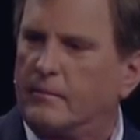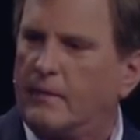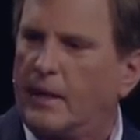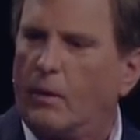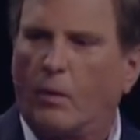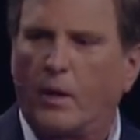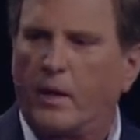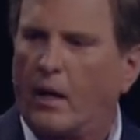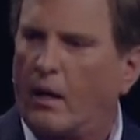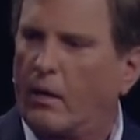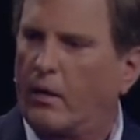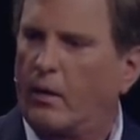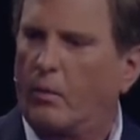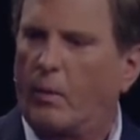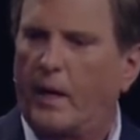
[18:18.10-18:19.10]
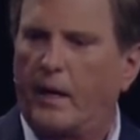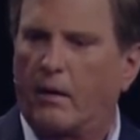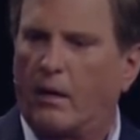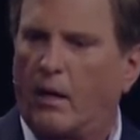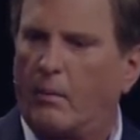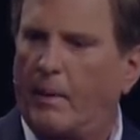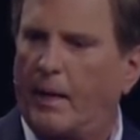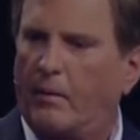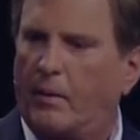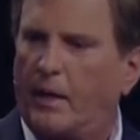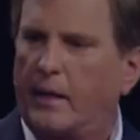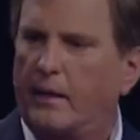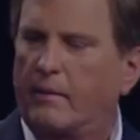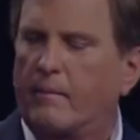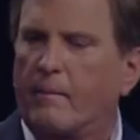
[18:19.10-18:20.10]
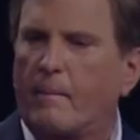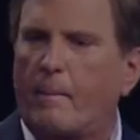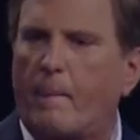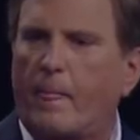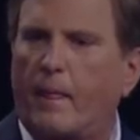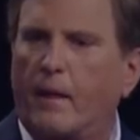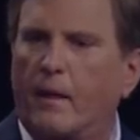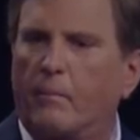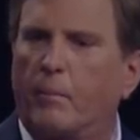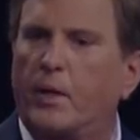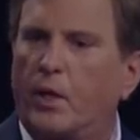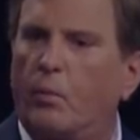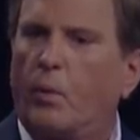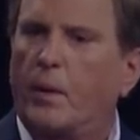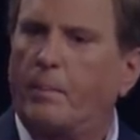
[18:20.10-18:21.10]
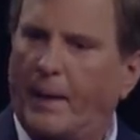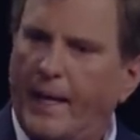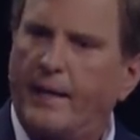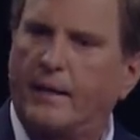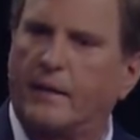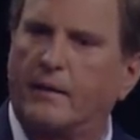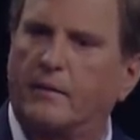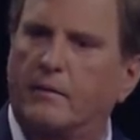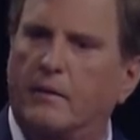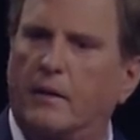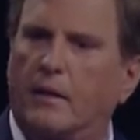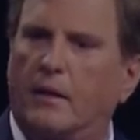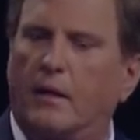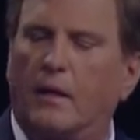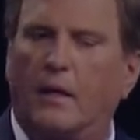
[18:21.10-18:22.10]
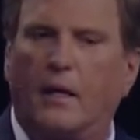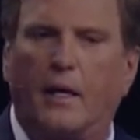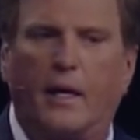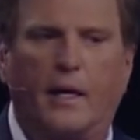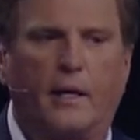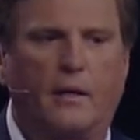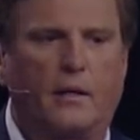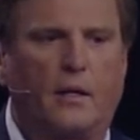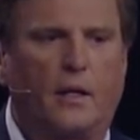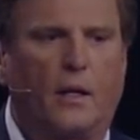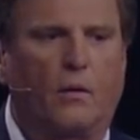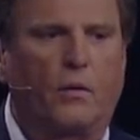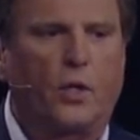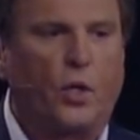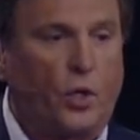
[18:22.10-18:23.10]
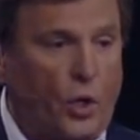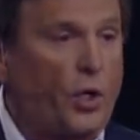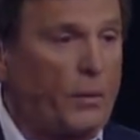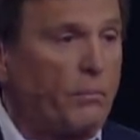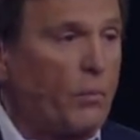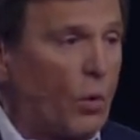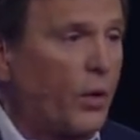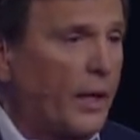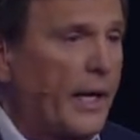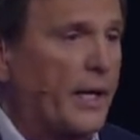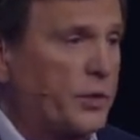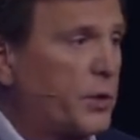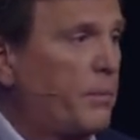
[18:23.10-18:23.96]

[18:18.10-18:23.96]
It wasn't all her way or all my way, but you, we planned it. And, you know, you, you can organize.